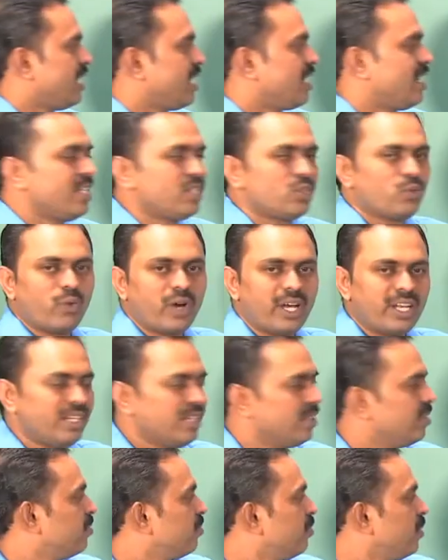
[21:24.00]
is at least
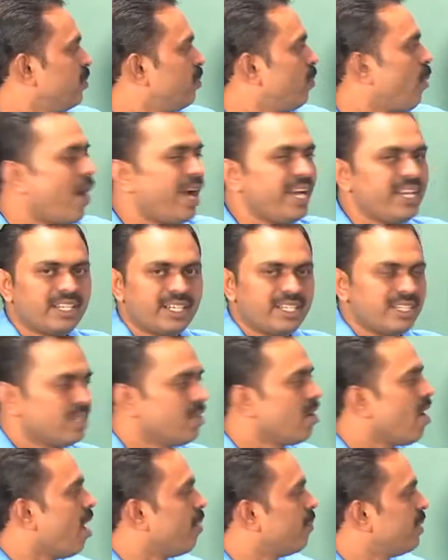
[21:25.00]
one point that is
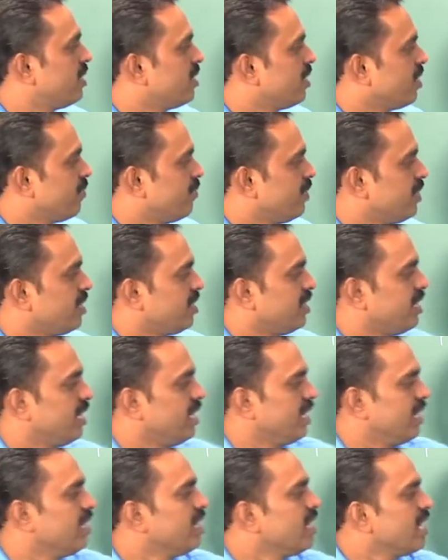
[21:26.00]
common with
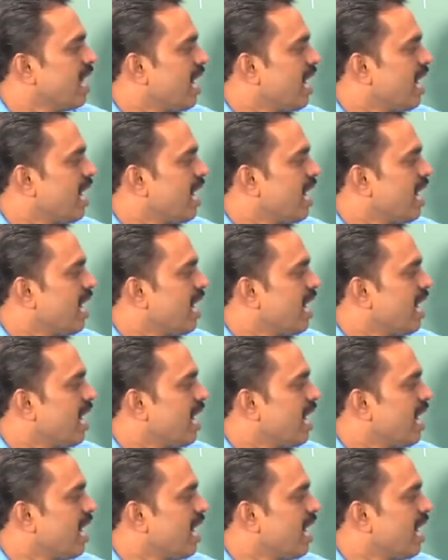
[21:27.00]
the